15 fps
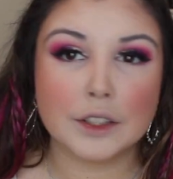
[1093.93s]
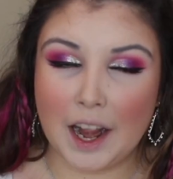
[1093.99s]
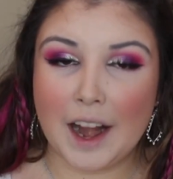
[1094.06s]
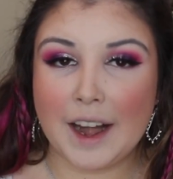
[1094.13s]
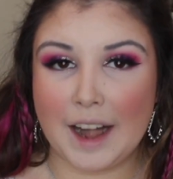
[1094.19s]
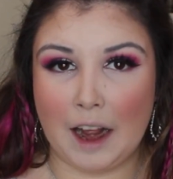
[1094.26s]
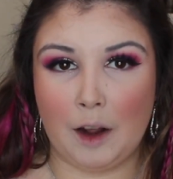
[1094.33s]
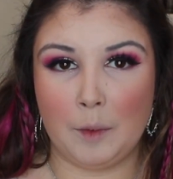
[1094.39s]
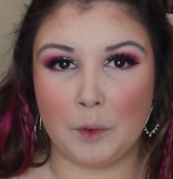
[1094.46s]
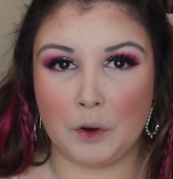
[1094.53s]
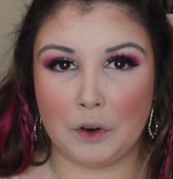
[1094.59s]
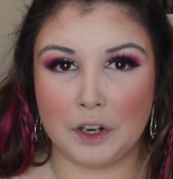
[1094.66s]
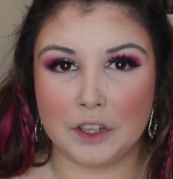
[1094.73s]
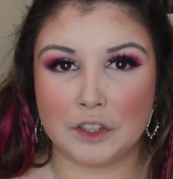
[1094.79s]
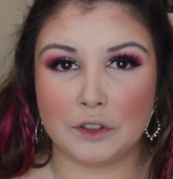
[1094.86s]
And now I'm
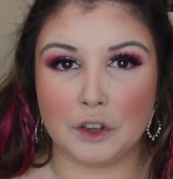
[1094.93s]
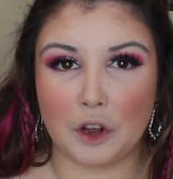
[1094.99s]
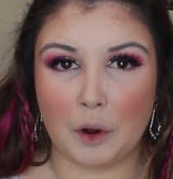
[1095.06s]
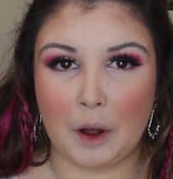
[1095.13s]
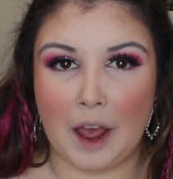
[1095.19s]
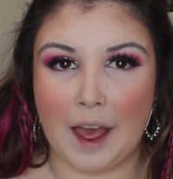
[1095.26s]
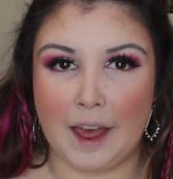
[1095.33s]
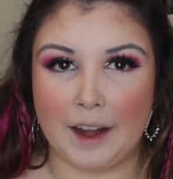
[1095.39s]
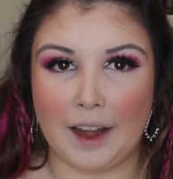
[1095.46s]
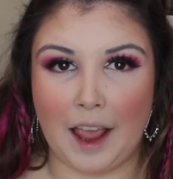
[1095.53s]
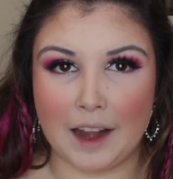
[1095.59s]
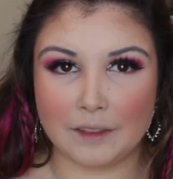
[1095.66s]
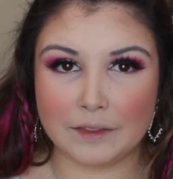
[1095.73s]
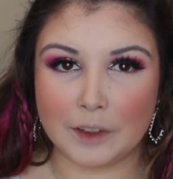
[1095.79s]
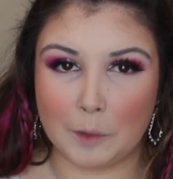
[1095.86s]
going to go ahead
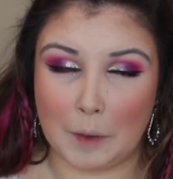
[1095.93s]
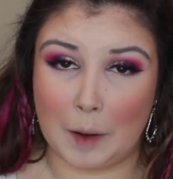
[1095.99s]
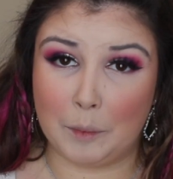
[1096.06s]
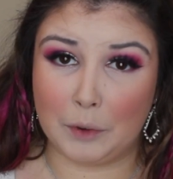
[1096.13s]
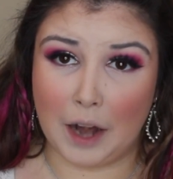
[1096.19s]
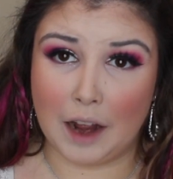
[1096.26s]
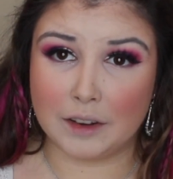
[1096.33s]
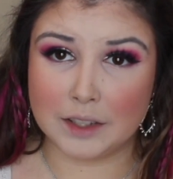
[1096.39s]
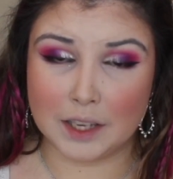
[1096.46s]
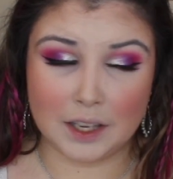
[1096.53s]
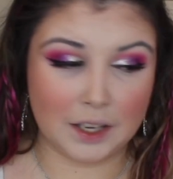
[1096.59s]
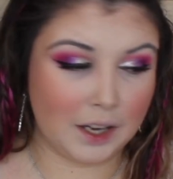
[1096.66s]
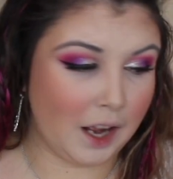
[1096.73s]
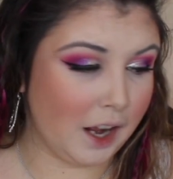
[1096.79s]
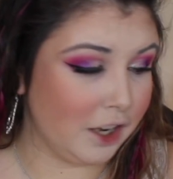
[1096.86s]
and fill my brows
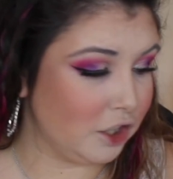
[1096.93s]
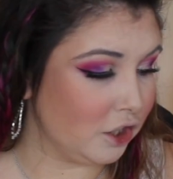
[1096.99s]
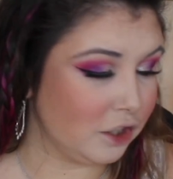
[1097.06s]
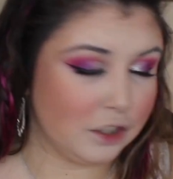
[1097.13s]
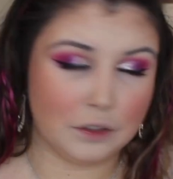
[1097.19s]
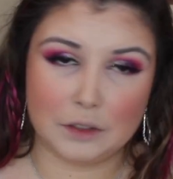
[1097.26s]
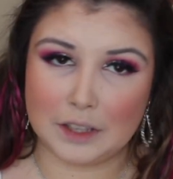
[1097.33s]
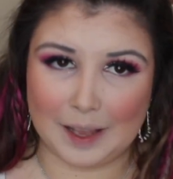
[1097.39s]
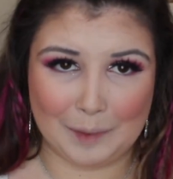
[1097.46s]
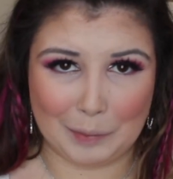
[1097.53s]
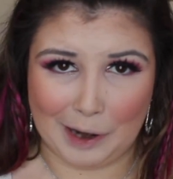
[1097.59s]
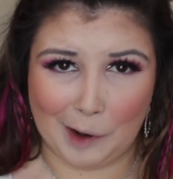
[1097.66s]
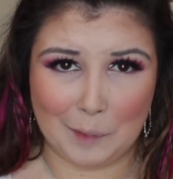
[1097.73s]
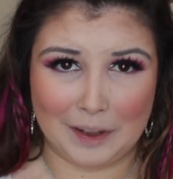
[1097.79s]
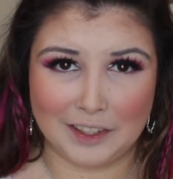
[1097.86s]
in. I just use a
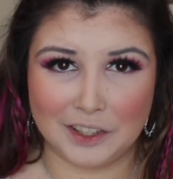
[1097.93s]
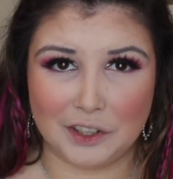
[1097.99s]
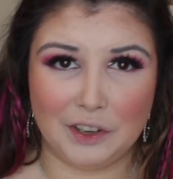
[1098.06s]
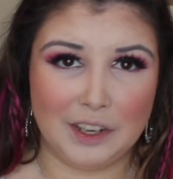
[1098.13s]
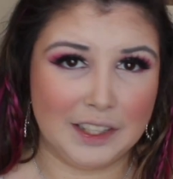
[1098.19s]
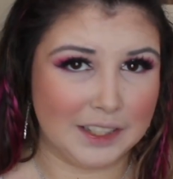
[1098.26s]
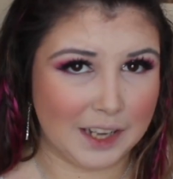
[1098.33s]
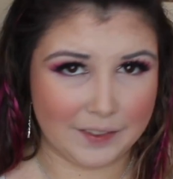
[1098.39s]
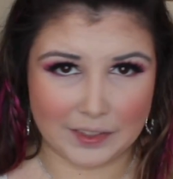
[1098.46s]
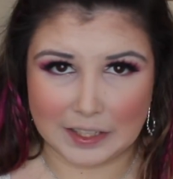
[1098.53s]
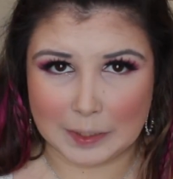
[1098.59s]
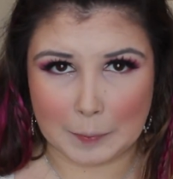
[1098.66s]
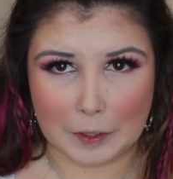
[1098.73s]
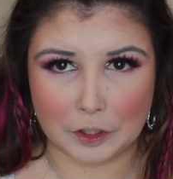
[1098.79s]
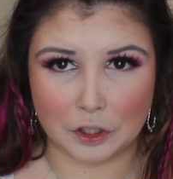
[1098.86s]
brow pencil. It's
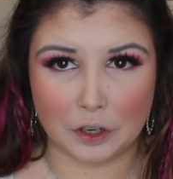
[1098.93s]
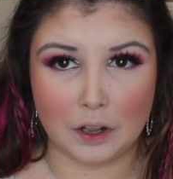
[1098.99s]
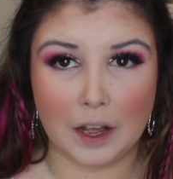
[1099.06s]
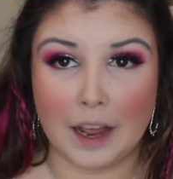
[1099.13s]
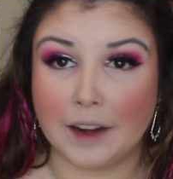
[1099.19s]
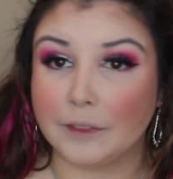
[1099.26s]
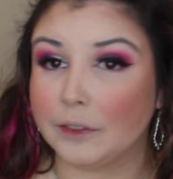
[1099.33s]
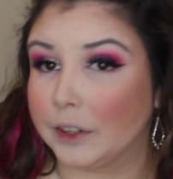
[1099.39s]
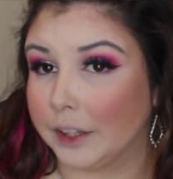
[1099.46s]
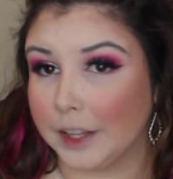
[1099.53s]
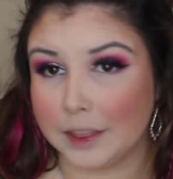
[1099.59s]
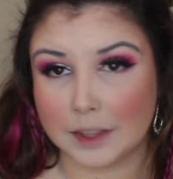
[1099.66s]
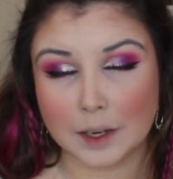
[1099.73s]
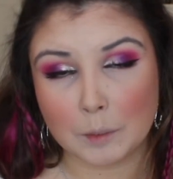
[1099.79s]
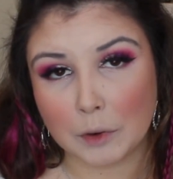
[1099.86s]
nothing special. I have really
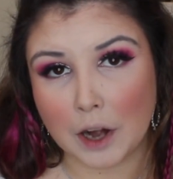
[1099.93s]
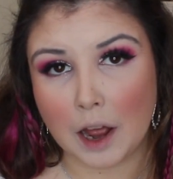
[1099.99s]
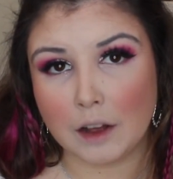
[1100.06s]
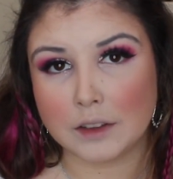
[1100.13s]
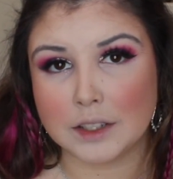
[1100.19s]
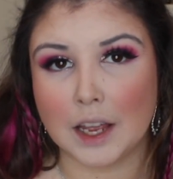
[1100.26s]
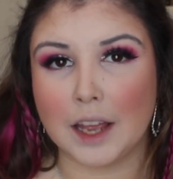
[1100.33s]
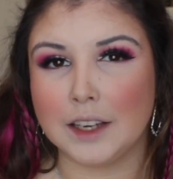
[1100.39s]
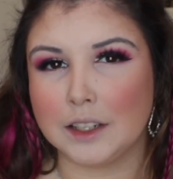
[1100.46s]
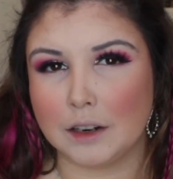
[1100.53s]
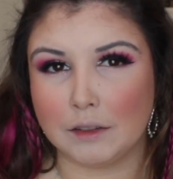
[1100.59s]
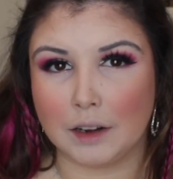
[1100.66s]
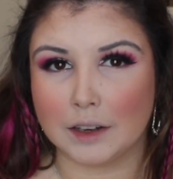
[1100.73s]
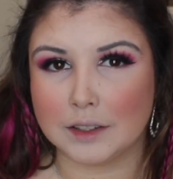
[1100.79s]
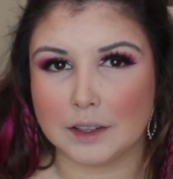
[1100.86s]
thick brows. I
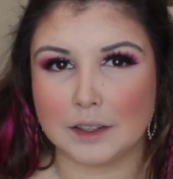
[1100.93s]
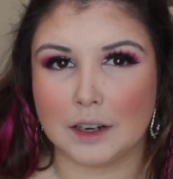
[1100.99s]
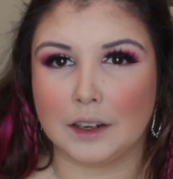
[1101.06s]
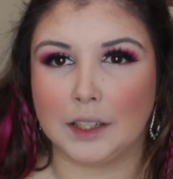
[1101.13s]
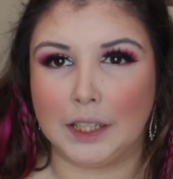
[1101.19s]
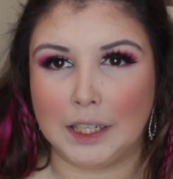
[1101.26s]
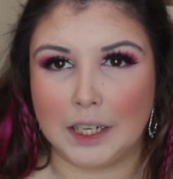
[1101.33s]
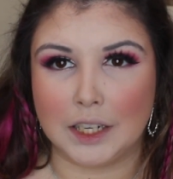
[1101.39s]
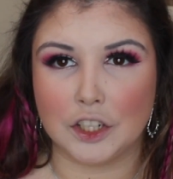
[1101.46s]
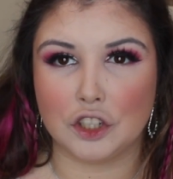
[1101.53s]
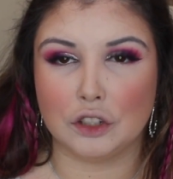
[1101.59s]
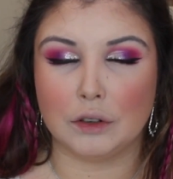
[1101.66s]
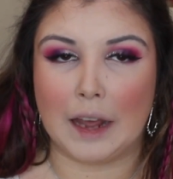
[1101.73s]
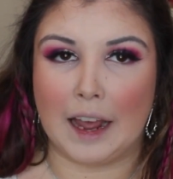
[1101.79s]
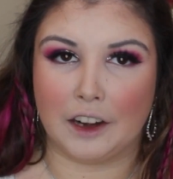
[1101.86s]
don't necessarily need
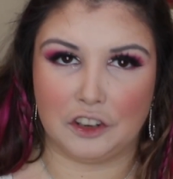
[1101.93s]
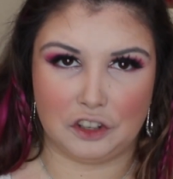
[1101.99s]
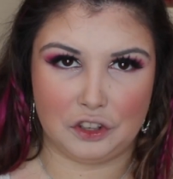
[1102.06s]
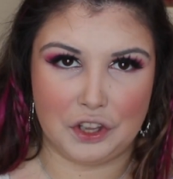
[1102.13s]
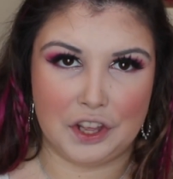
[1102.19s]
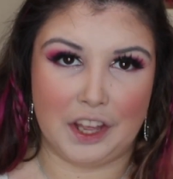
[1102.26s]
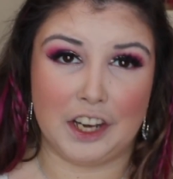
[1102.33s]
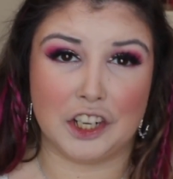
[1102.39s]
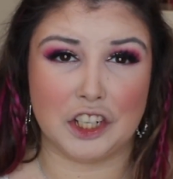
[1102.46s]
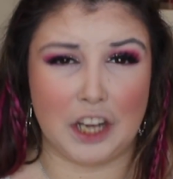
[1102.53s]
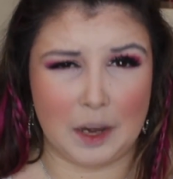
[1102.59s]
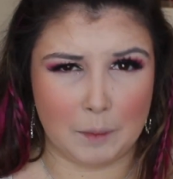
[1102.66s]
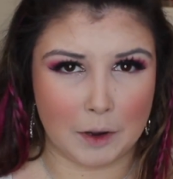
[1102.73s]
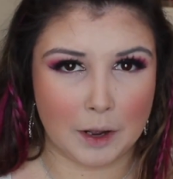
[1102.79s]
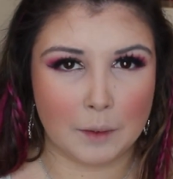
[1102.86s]
to actually like
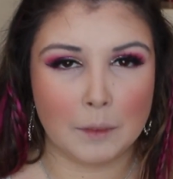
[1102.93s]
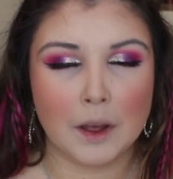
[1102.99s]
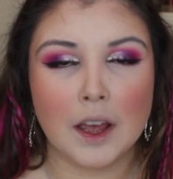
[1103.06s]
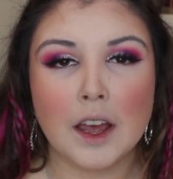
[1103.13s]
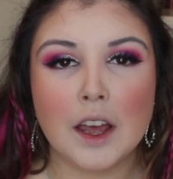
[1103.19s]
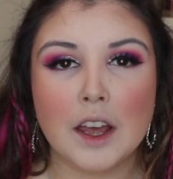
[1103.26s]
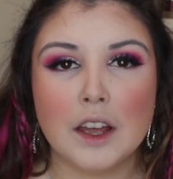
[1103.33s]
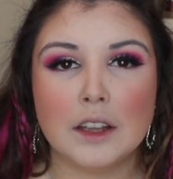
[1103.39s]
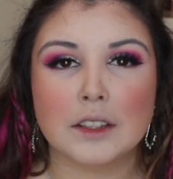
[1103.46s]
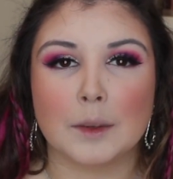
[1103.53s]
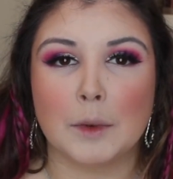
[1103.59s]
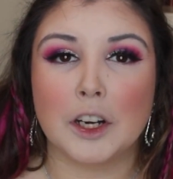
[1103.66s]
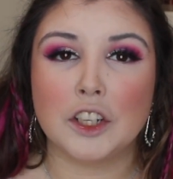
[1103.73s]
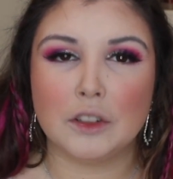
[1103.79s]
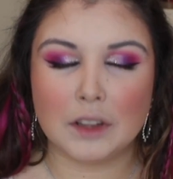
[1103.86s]
shape them. So
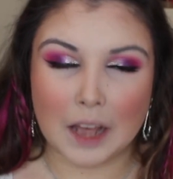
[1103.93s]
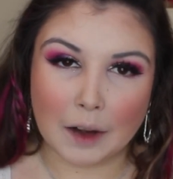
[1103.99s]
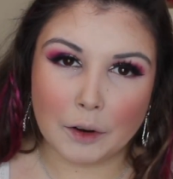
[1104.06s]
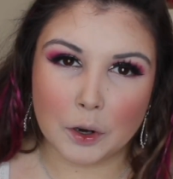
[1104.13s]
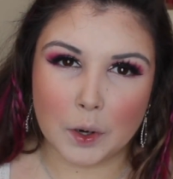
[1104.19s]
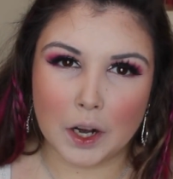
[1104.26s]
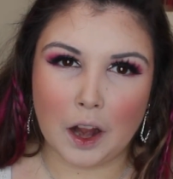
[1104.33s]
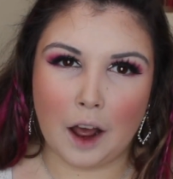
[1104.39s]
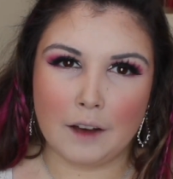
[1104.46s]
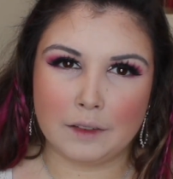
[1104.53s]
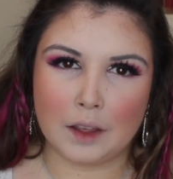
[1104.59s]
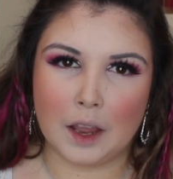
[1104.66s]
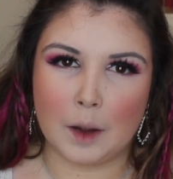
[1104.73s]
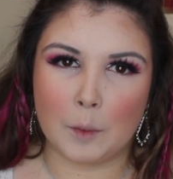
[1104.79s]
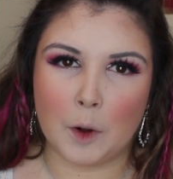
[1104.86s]
I'm gonna do that real quick
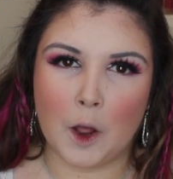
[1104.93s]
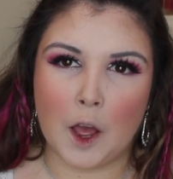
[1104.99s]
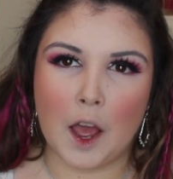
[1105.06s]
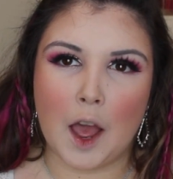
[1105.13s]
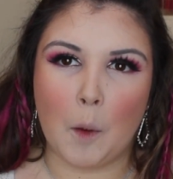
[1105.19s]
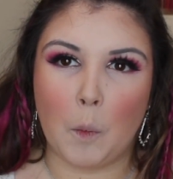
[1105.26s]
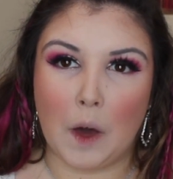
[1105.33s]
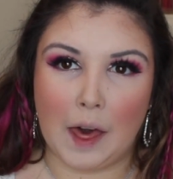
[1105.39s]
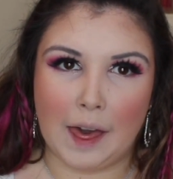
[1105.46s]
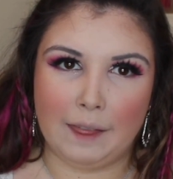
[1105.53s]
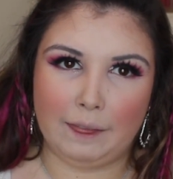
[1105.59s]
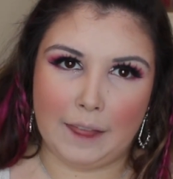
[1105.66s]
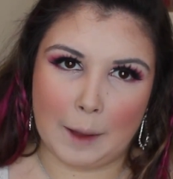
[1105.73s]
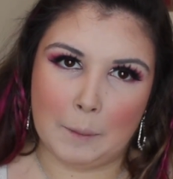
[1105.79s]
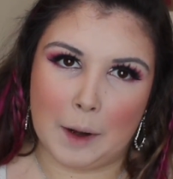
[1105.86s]
off camera while
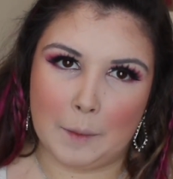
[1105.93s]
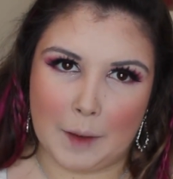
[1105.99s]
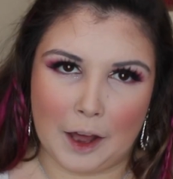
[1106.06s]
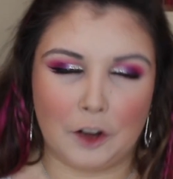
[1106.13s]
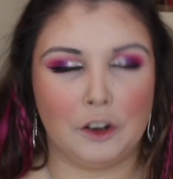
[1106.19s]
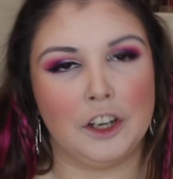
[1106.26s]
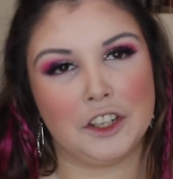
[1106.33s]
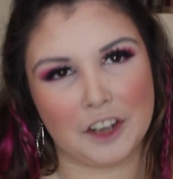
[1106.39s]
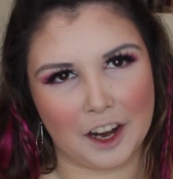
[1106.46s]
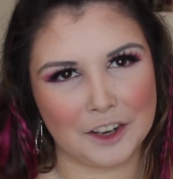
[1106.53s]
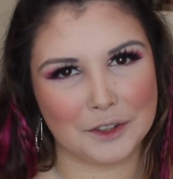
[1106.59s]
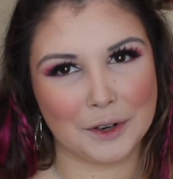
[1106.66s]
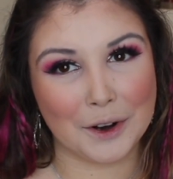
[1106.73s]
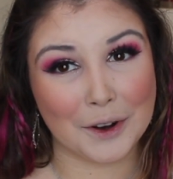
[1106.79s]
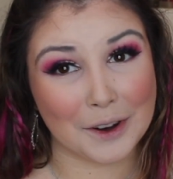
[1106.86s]
I let my battery
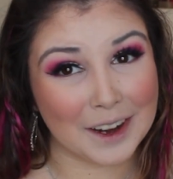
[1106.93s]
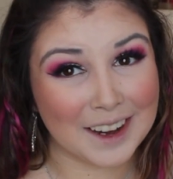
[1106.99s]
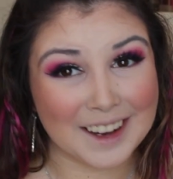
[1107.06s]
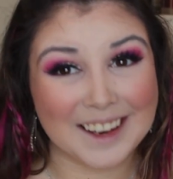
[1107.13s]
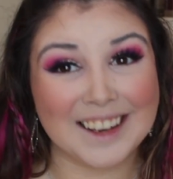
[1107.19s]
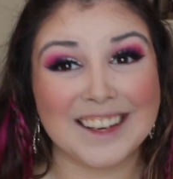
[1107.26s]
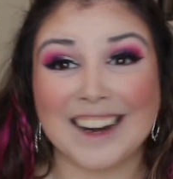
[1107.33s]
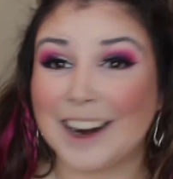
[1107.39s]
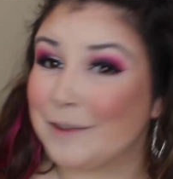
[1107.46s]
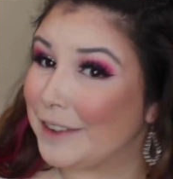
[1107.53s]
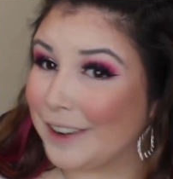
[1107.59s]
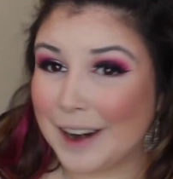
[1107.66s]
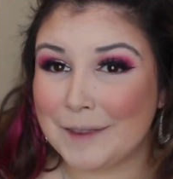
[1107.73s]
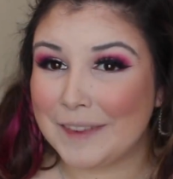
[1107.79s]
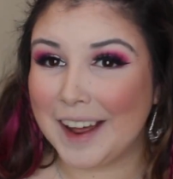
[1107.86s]
charge real quick, and I'll
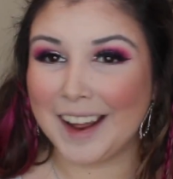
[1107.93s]
be right